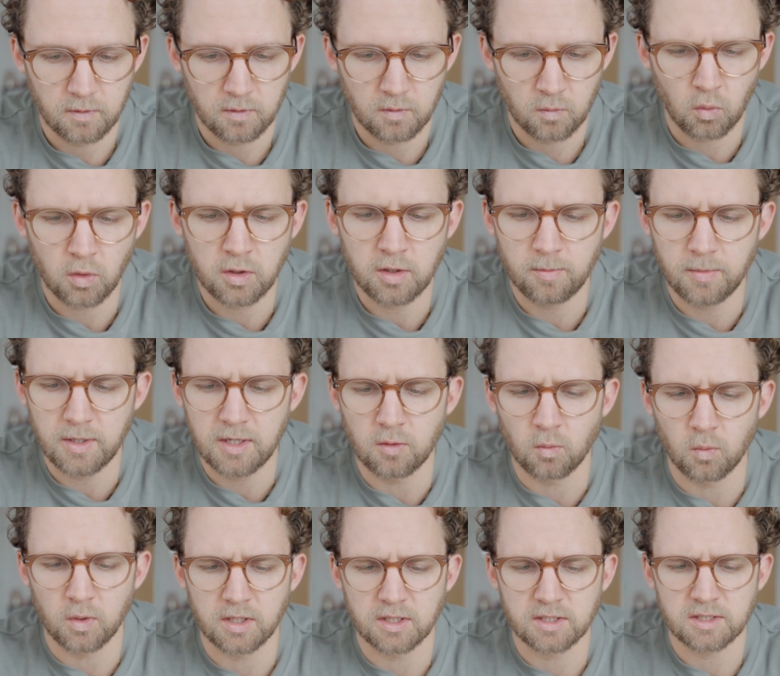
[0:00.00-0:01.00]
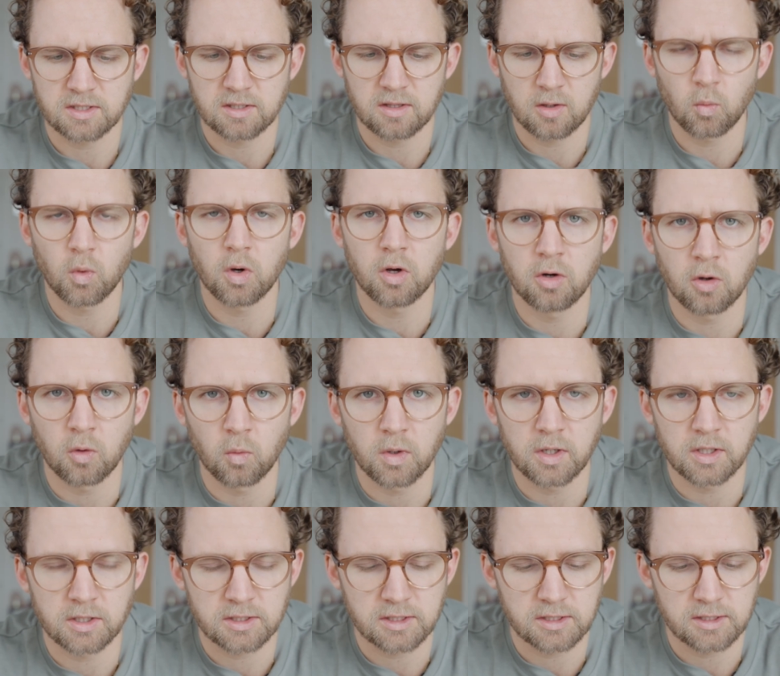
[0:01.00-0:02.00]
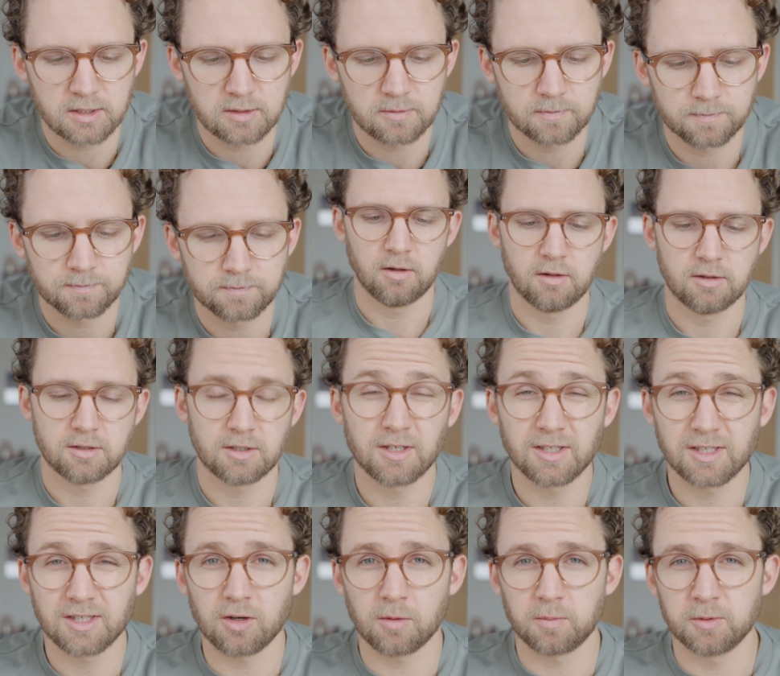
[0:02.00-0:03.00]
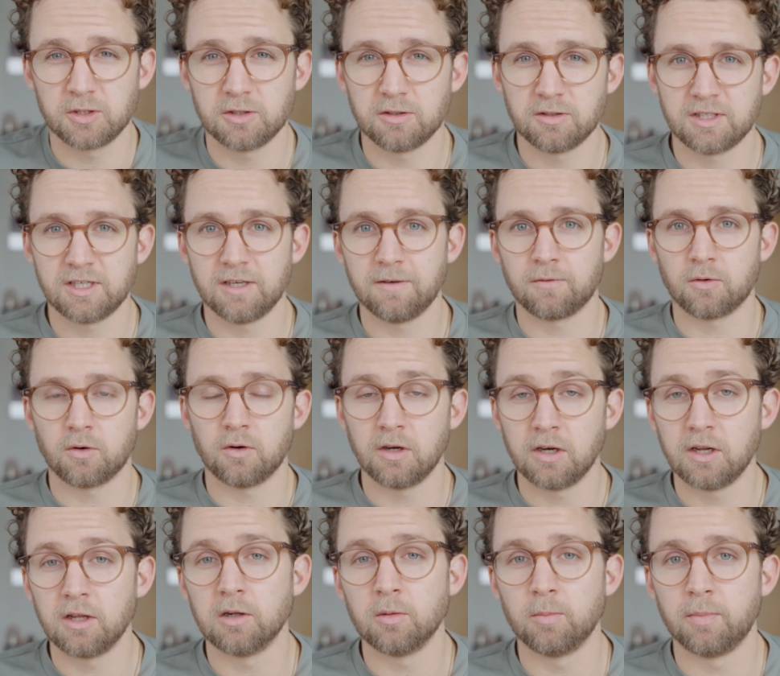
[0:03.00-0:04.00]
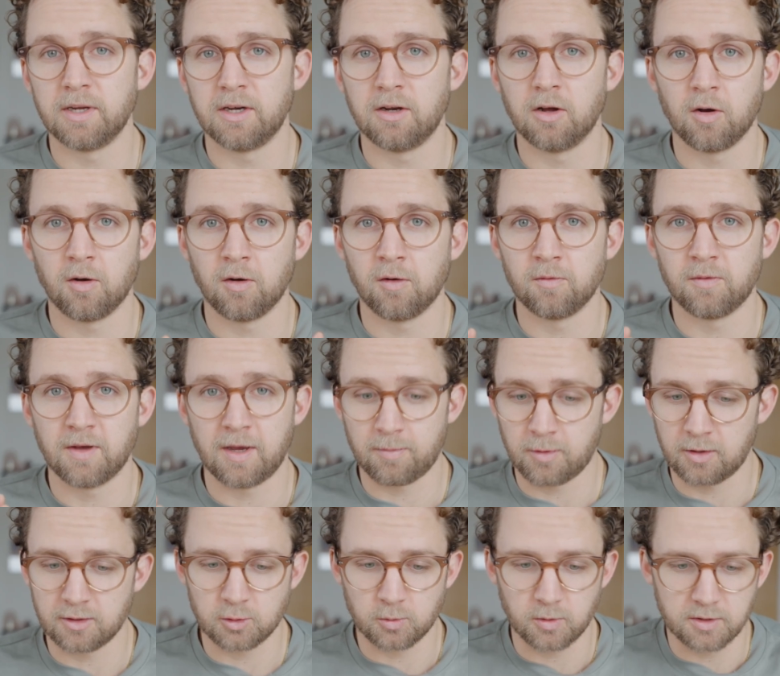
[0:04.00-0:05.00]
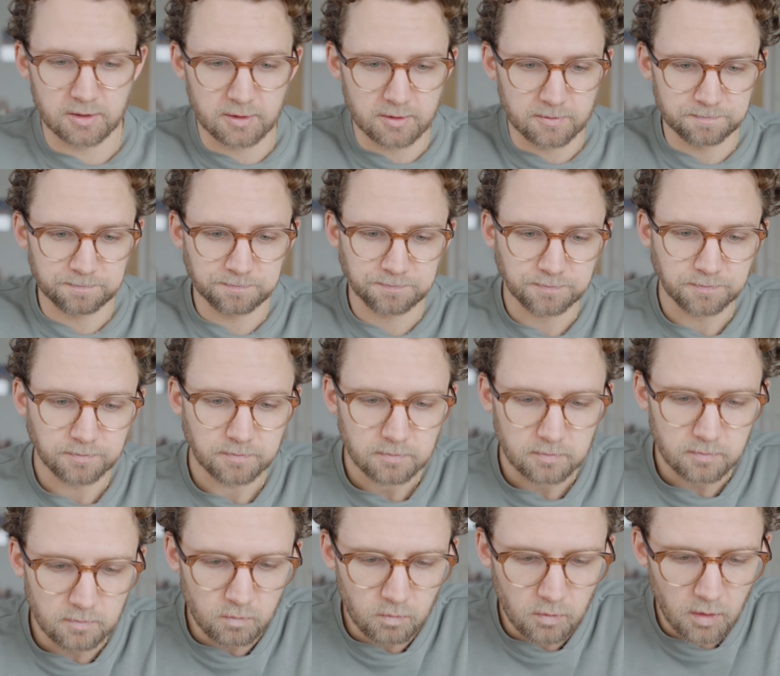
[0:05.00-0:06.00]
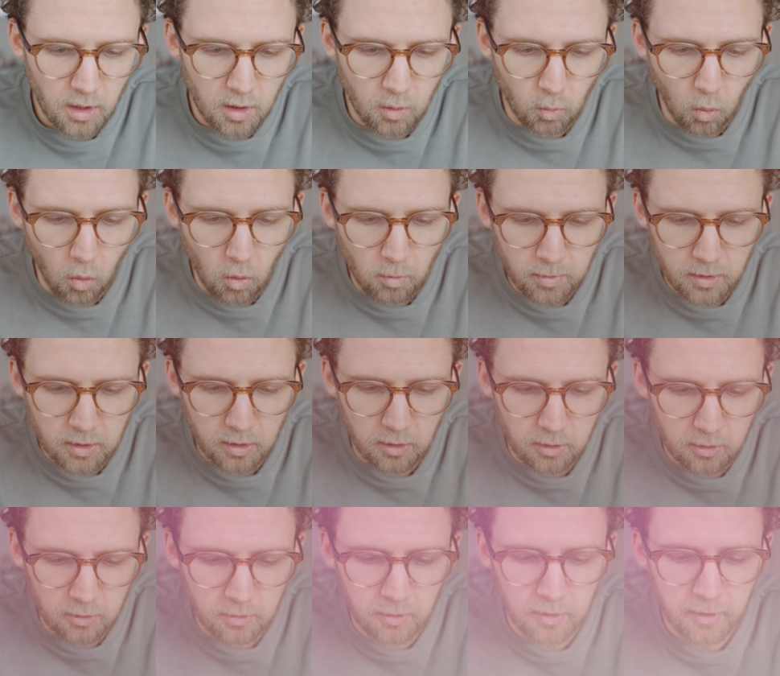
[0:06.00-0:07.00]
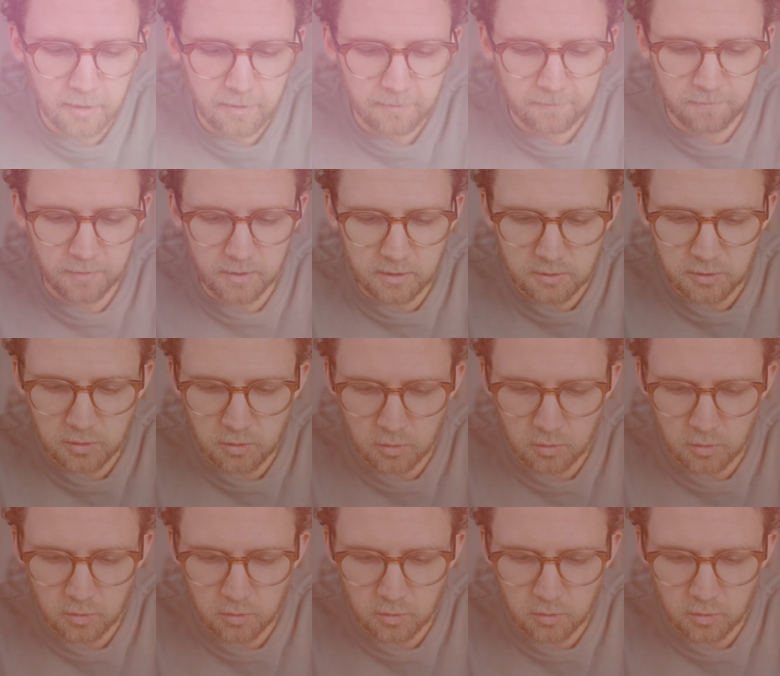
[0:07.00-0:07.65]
What do you mean a witness? There were no witnesses. So this is an opportunity for a little bit of a plot twist. A warm glow fills